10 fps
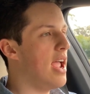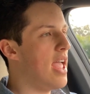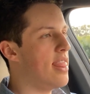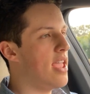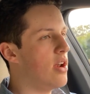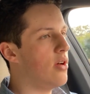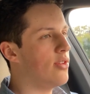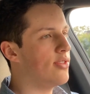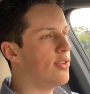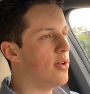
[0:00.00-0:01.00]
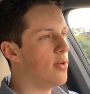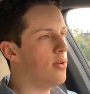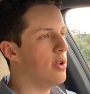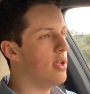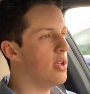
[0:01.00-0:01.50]
And then also
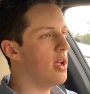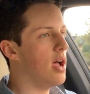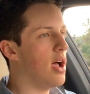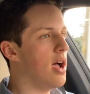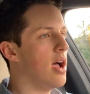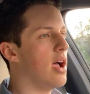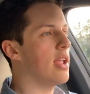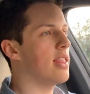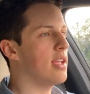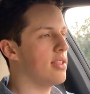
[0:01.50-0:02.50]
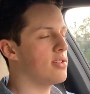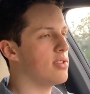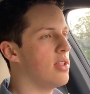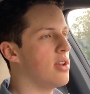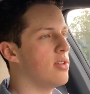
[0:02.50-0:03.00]
I think there's a
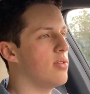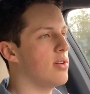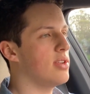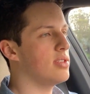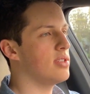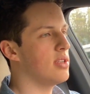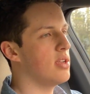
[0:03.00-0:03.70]
lot of noise